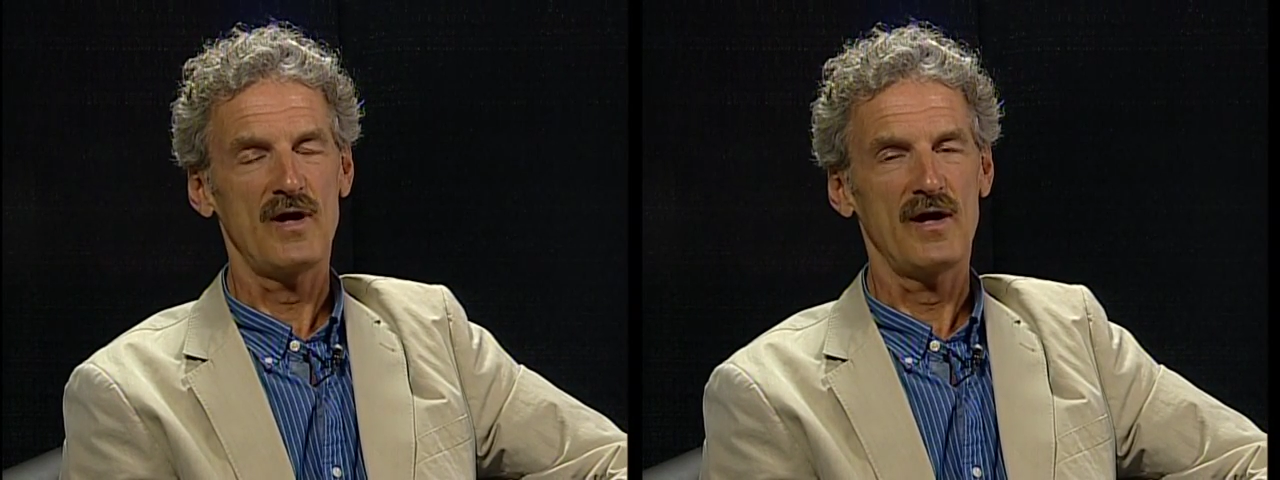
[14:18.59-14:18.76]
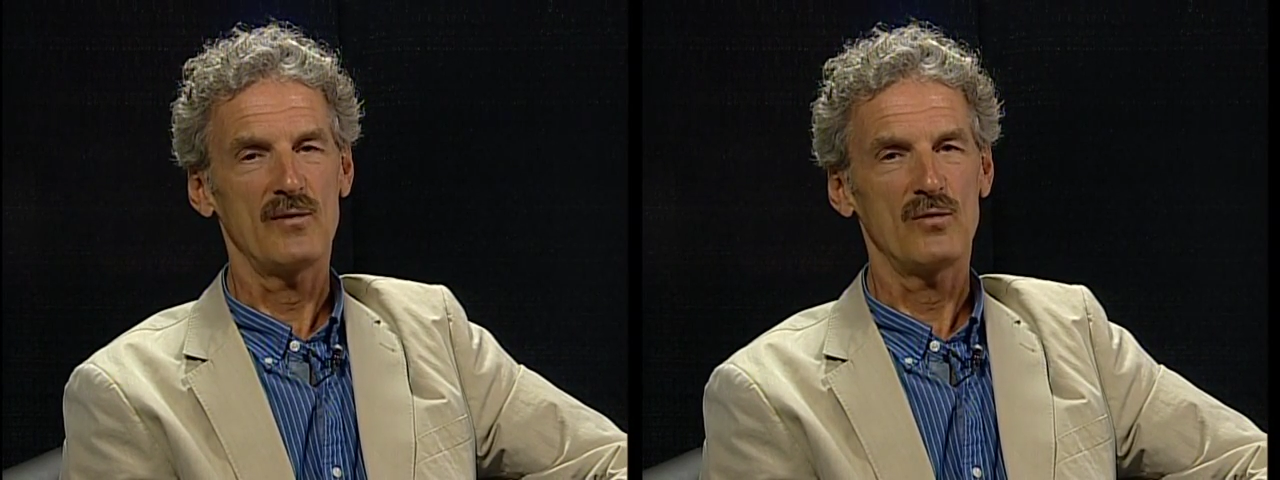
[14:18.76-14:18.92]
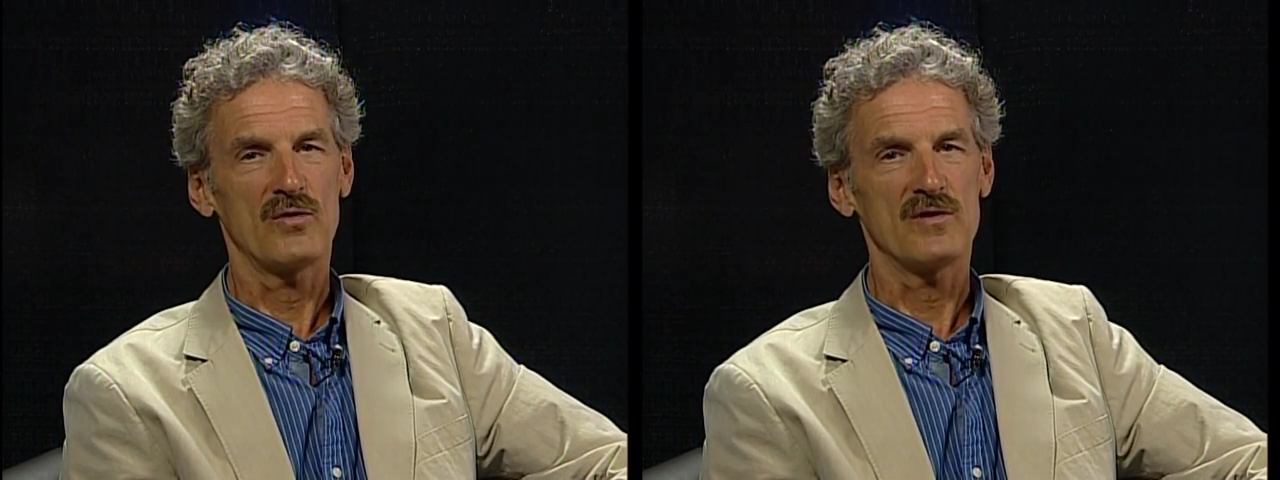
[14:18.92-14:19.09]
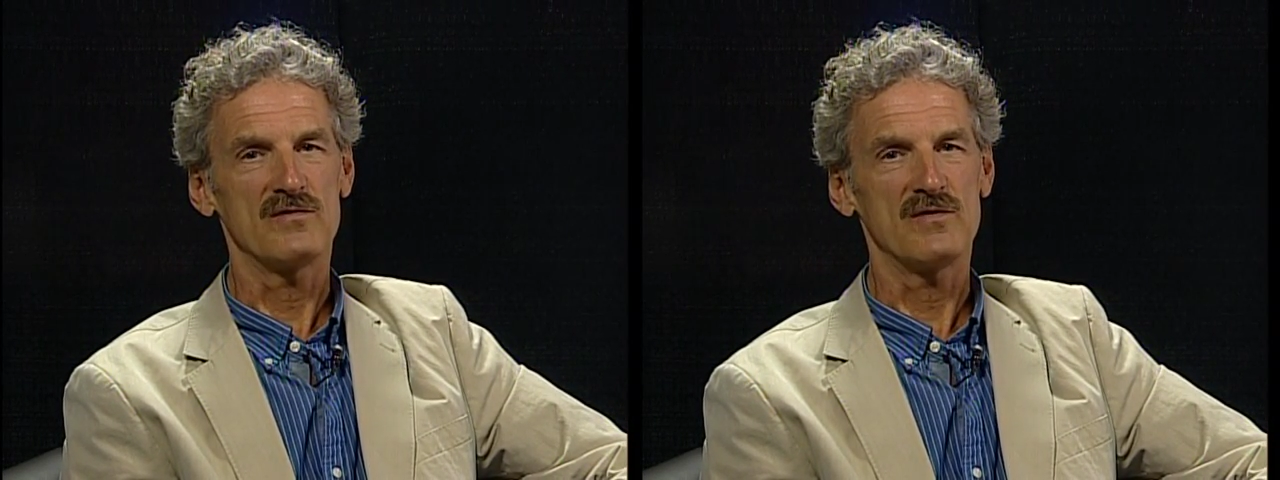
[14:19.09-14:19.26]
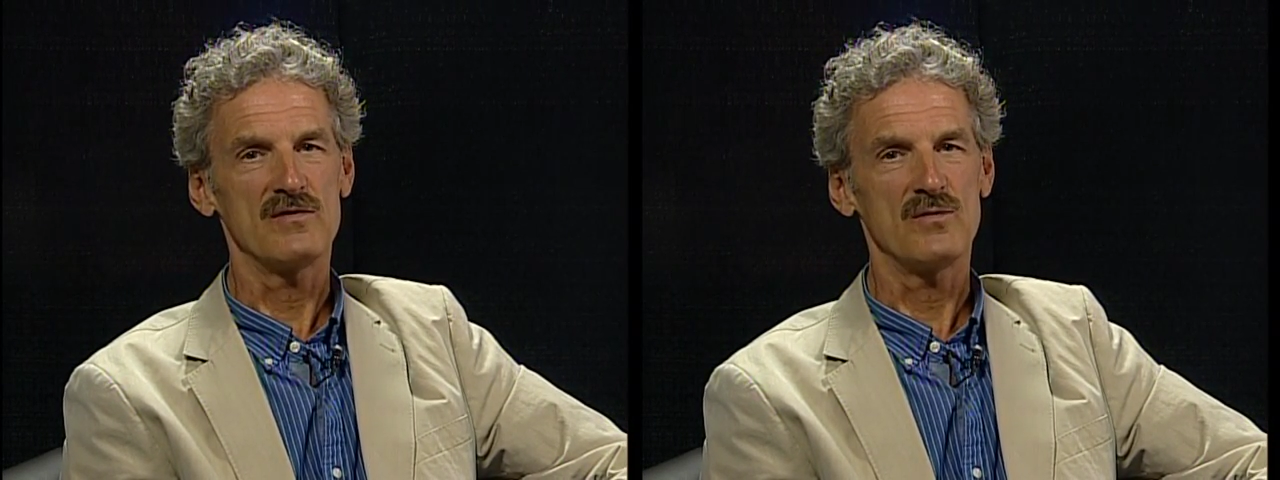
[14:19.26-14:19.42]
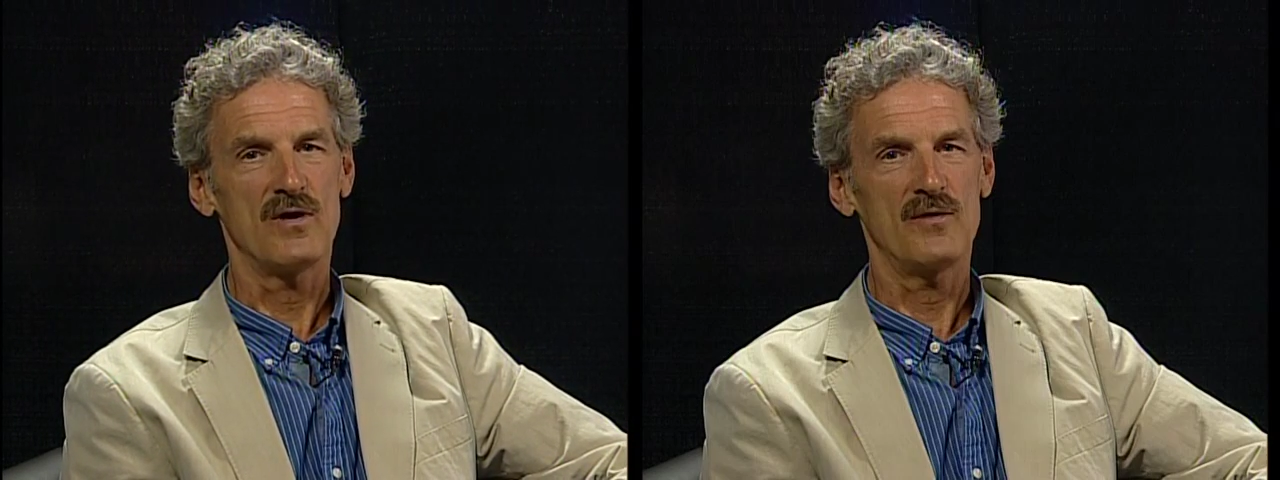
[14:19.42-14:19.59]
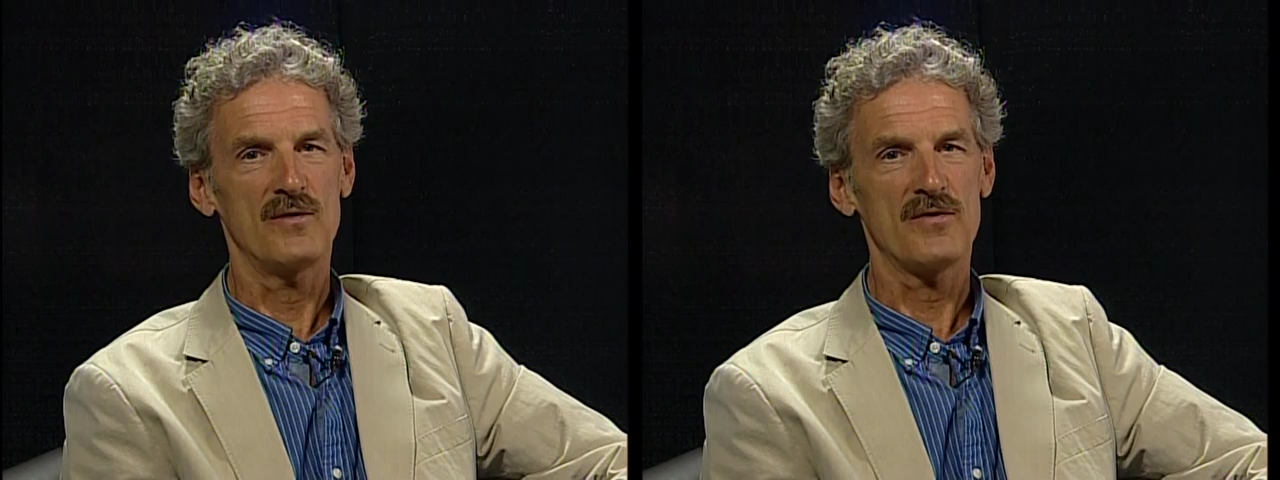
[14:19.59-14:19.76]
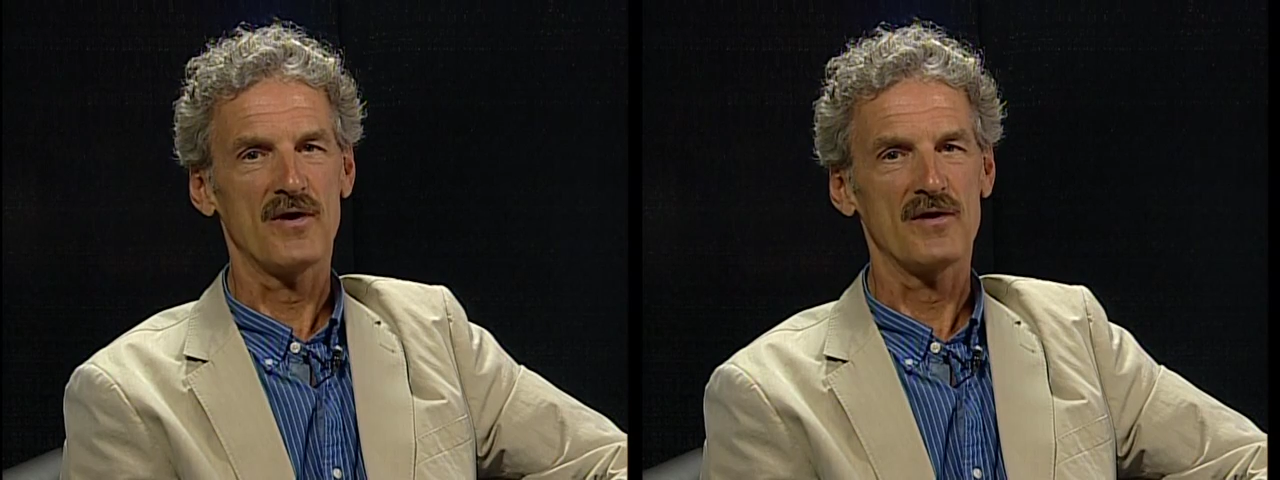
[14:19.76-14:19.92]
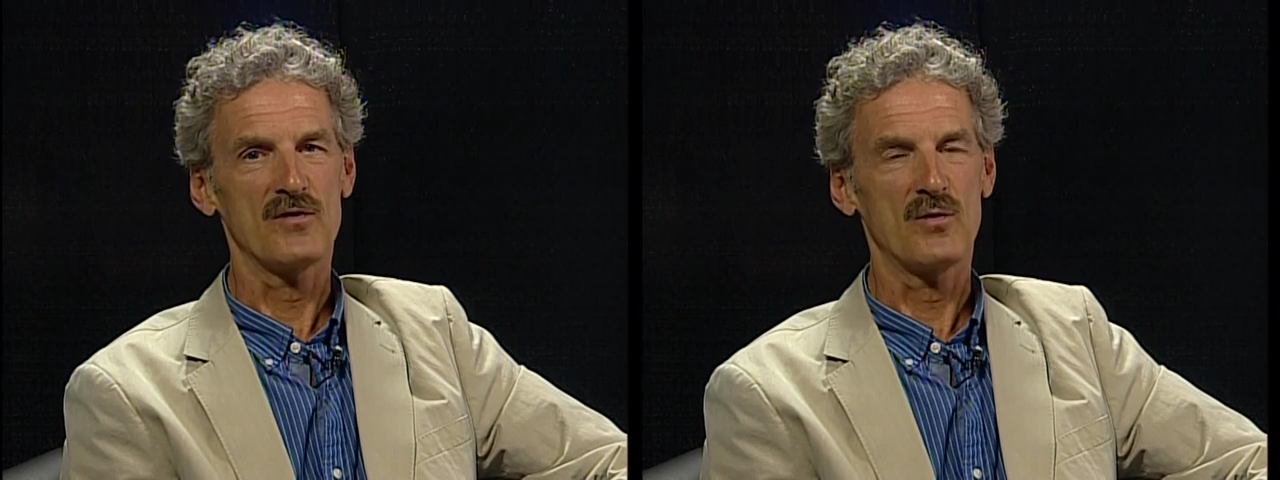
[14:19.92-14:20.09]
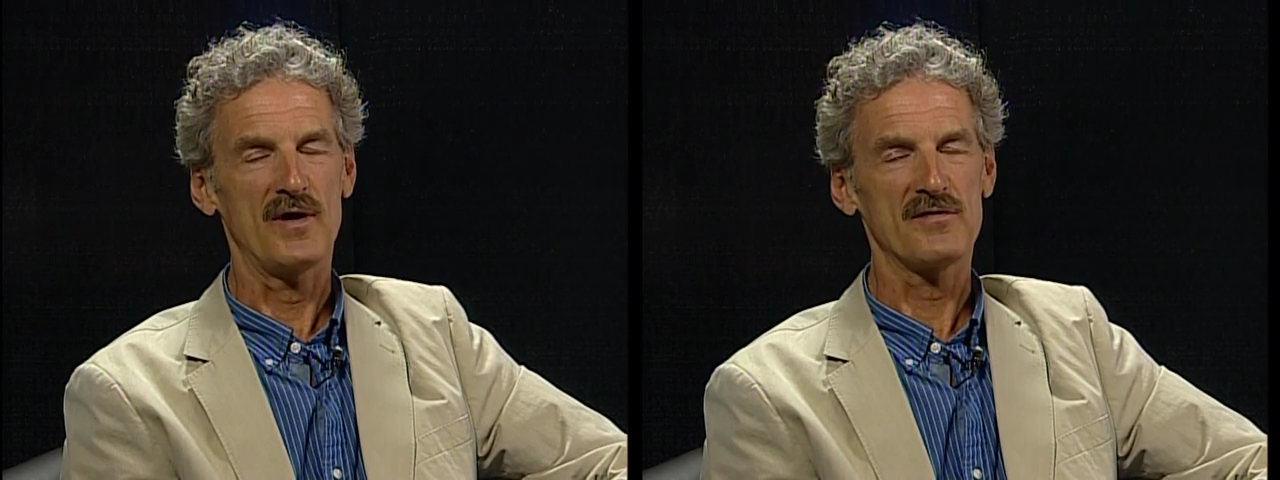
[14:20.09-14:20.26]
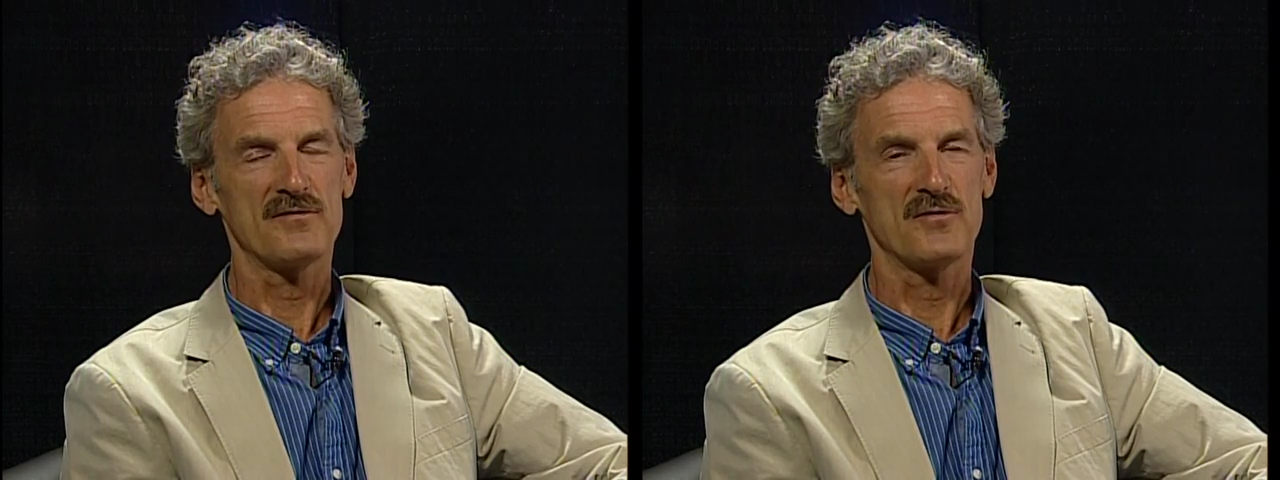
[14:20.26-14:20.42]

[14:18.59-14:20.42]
and we'll continue on with our quest